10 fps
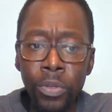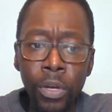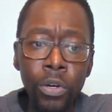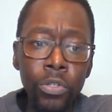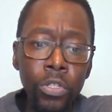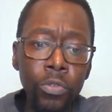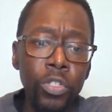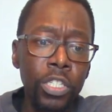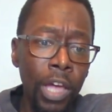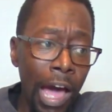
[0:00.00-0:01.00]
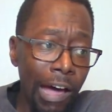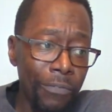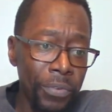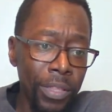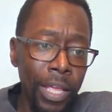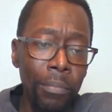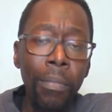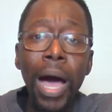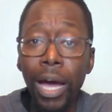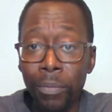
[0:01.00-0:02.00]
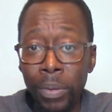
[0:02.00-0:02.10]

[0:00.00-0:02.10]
those who scoff and they mock